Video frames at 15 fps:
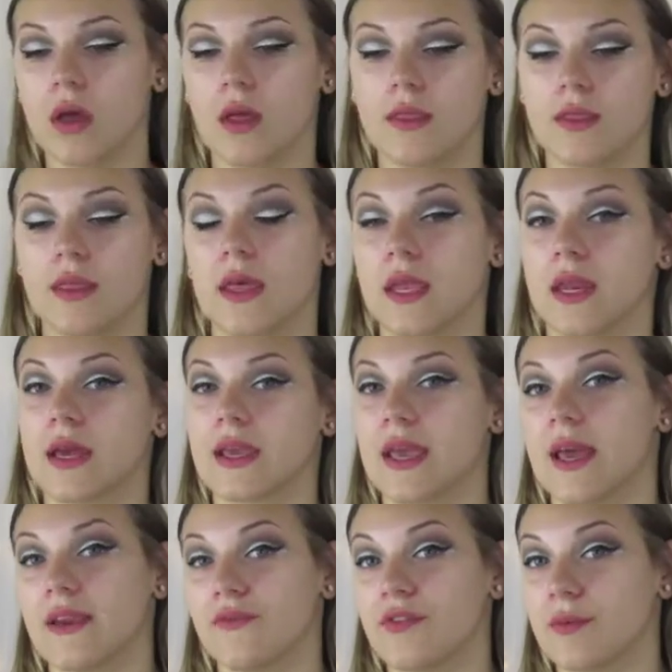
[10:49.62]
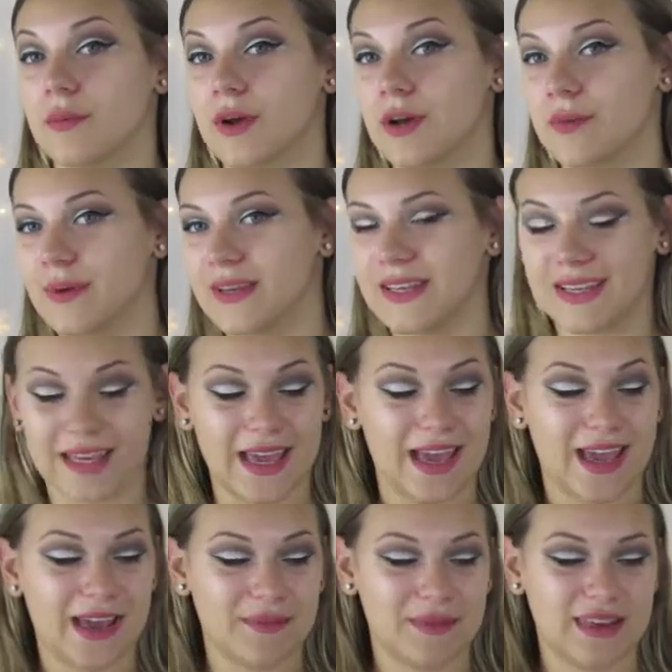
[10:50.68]
And then again from Urban
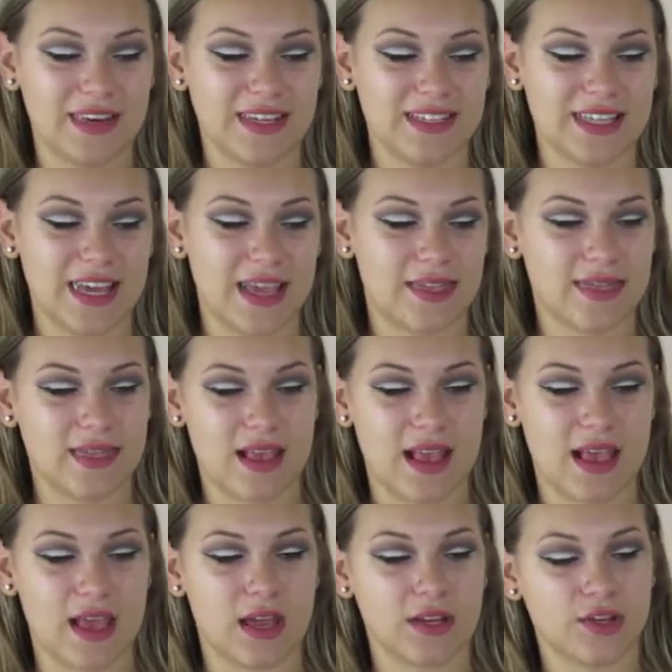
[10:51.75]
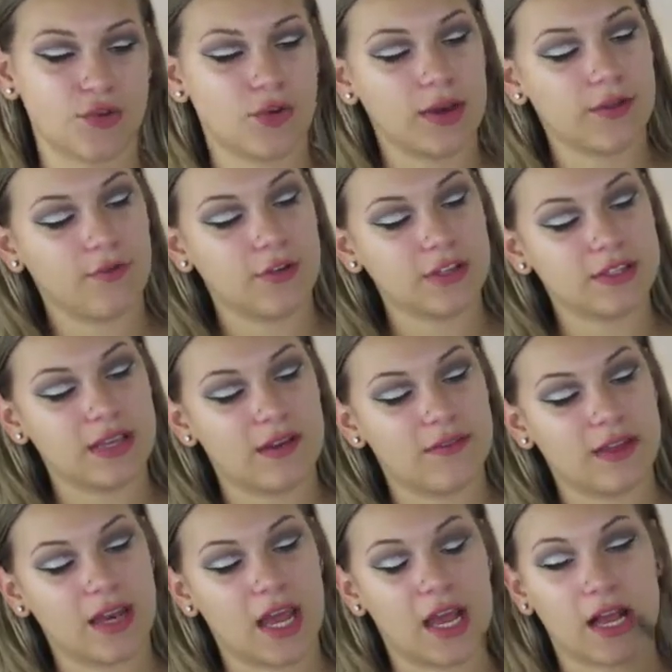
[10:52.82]
Decay, I'm going to take the
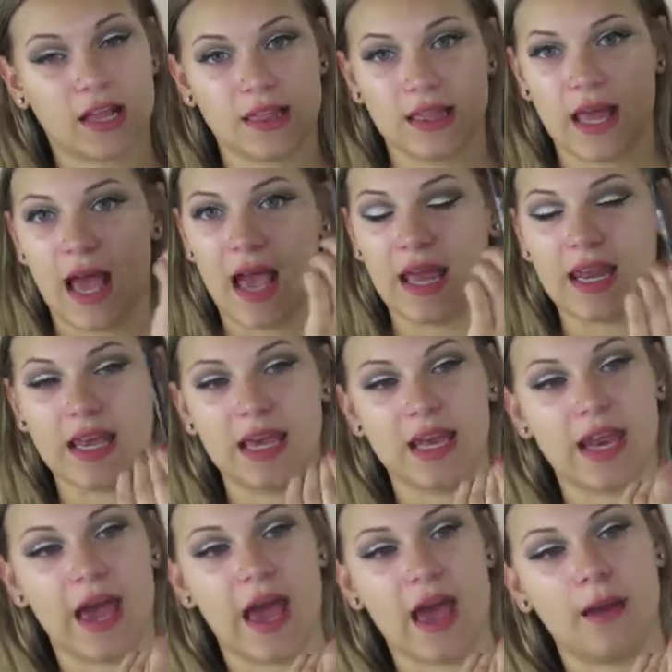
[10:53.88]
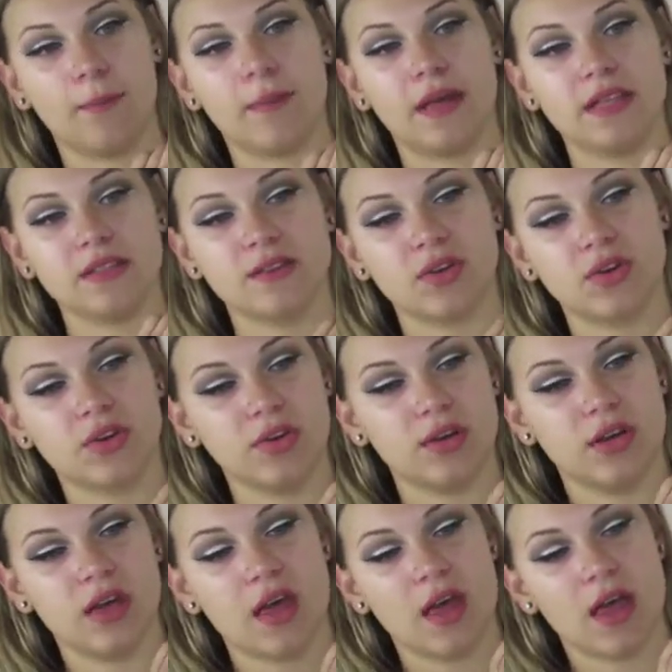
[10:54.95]
24/7 Glide in Eye Pencil,
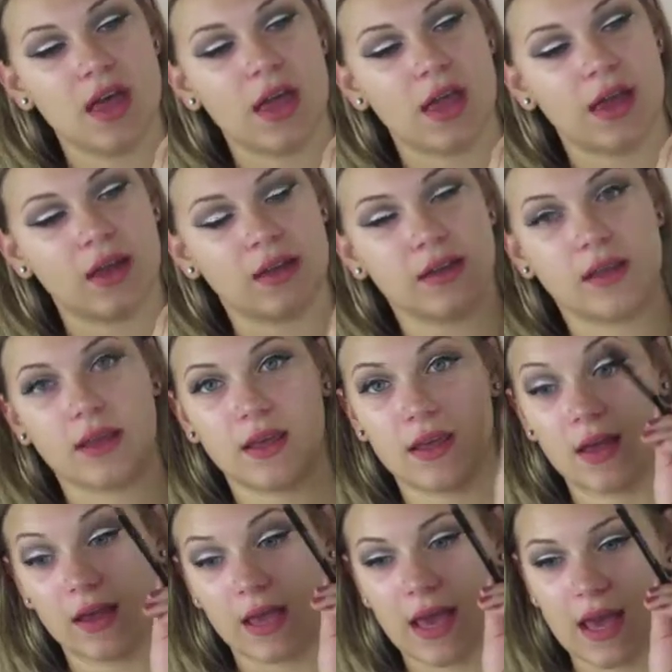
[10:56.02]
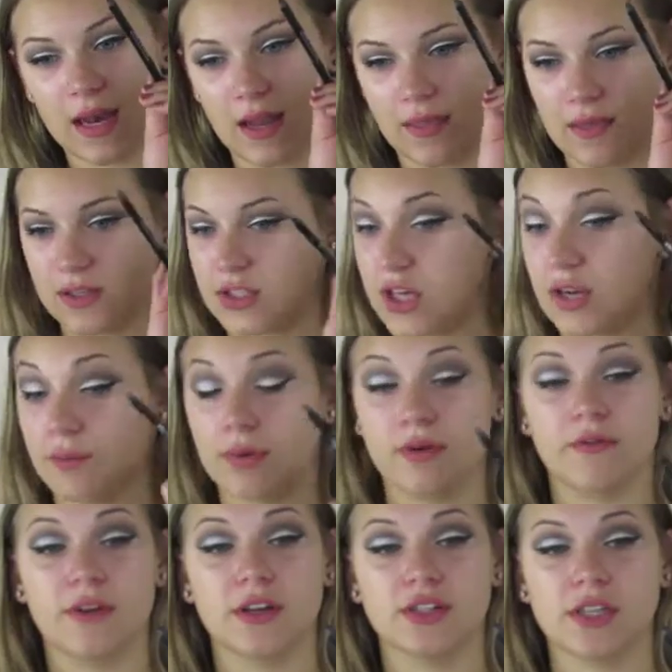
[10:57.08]
and again in the shade
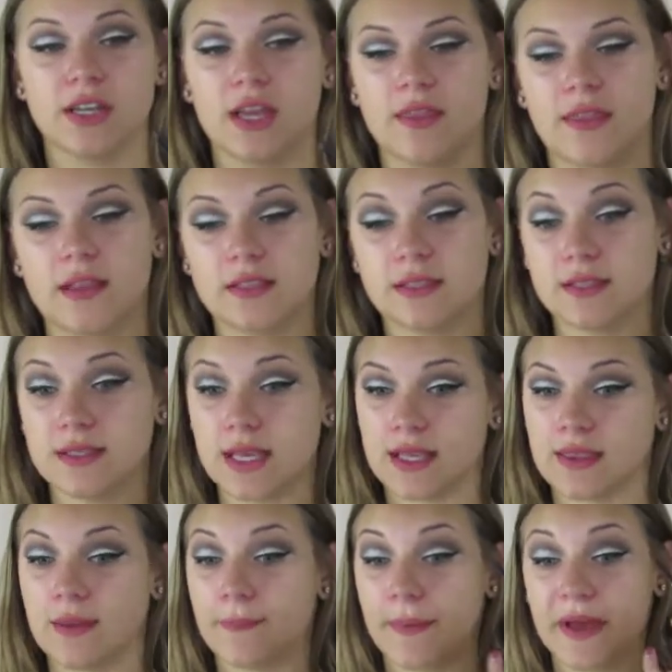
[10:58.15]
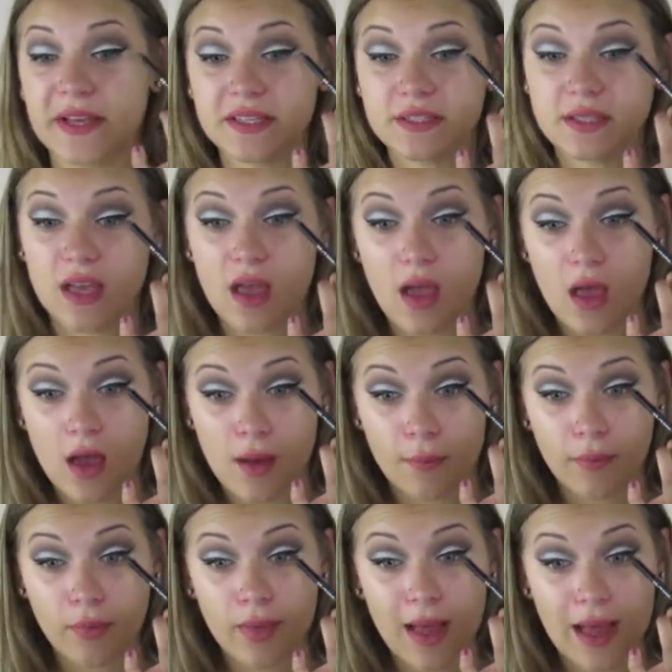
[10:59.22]
Perversion. And this is like the best
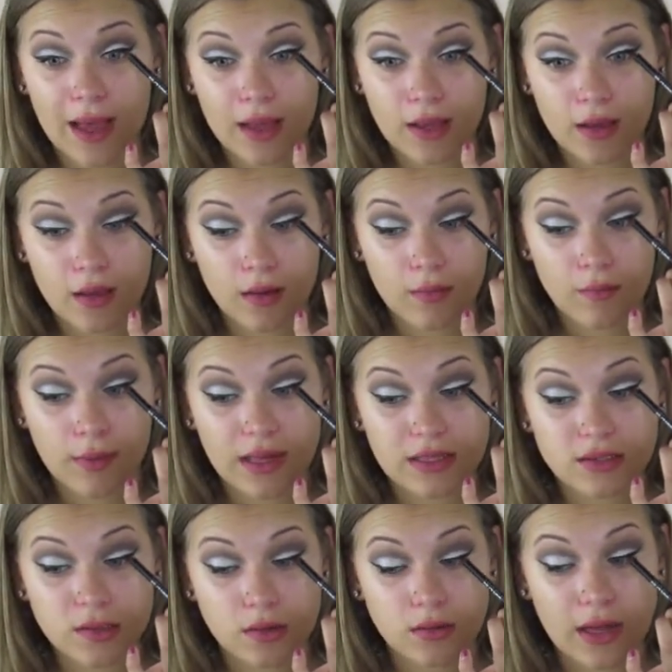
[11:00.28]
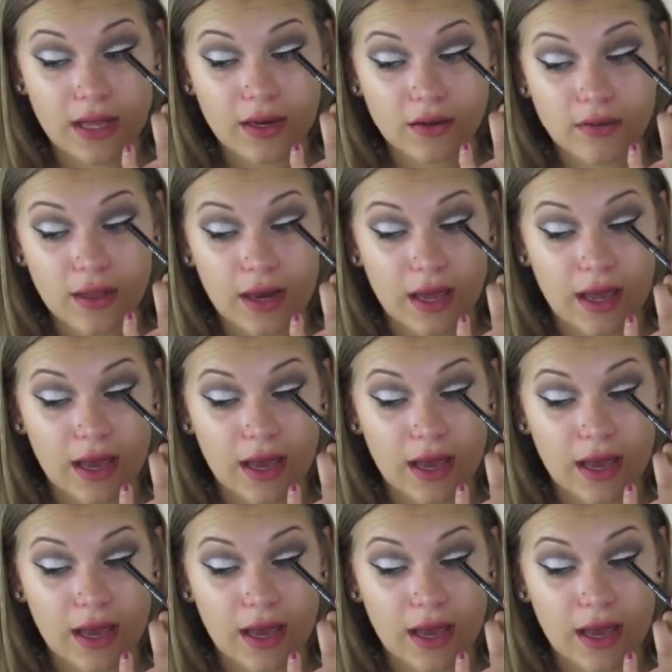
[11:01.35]
black pencil liner that I